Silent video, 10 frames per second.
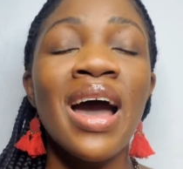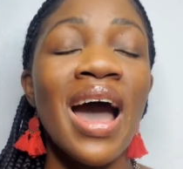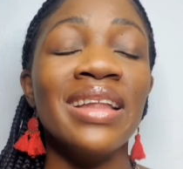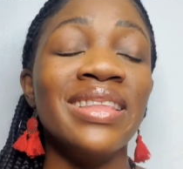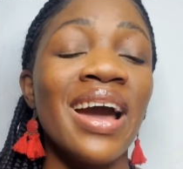
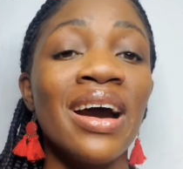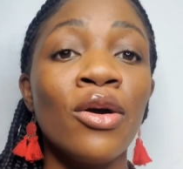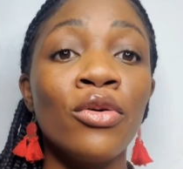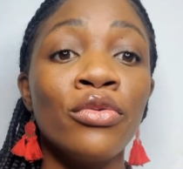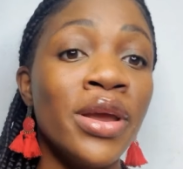and they are
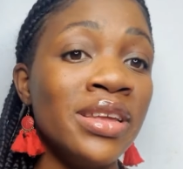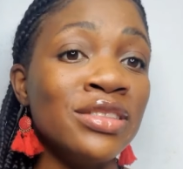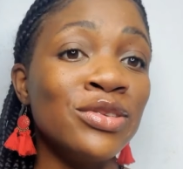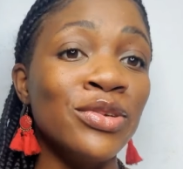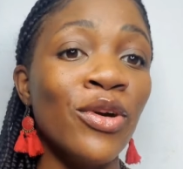ready
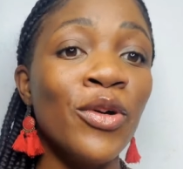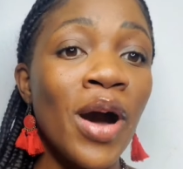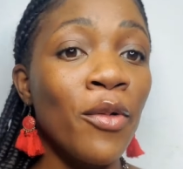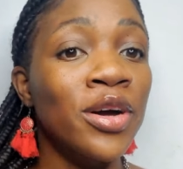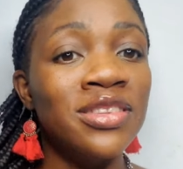to oh
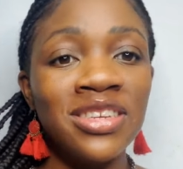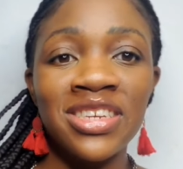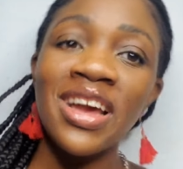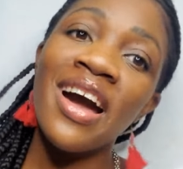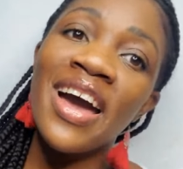i want to
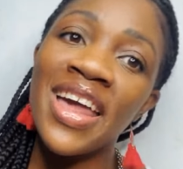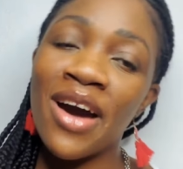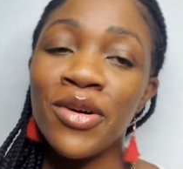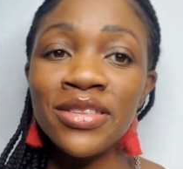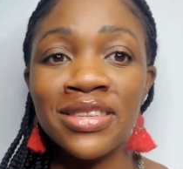shine i
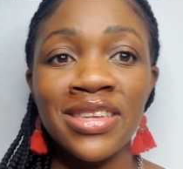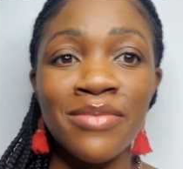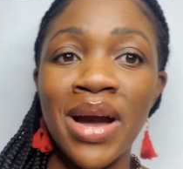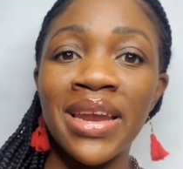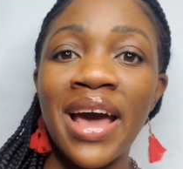want to take
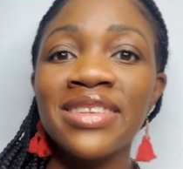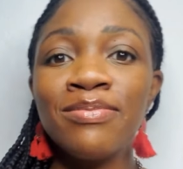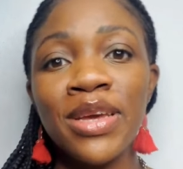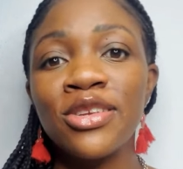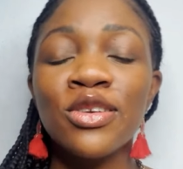my nice
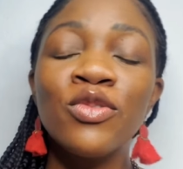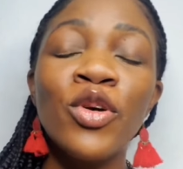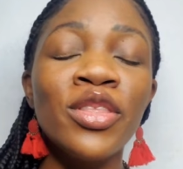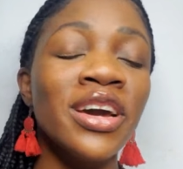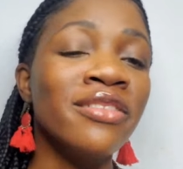pictures
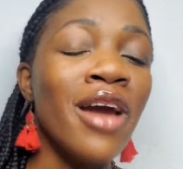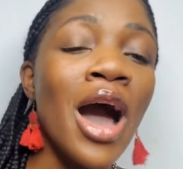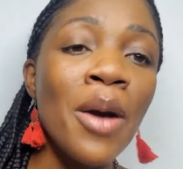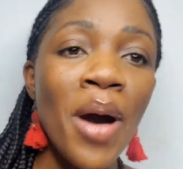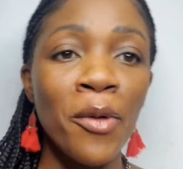for the
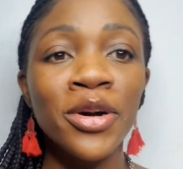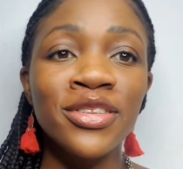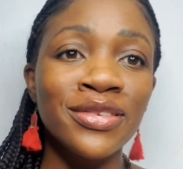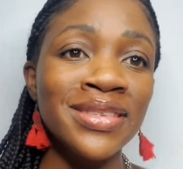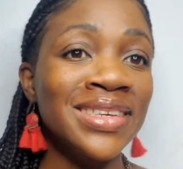gram i want
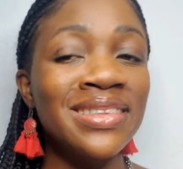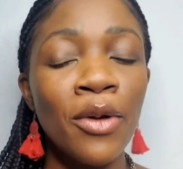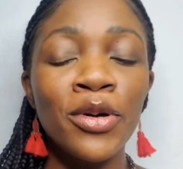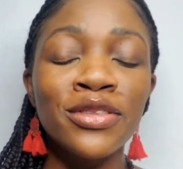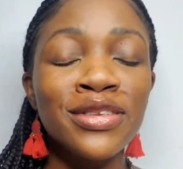to this i
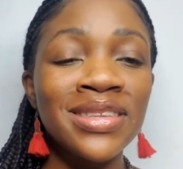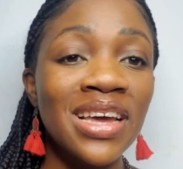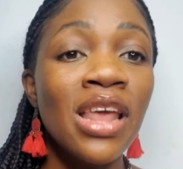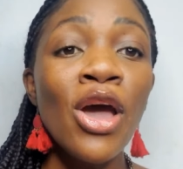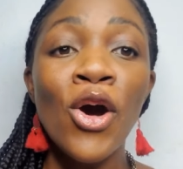want to that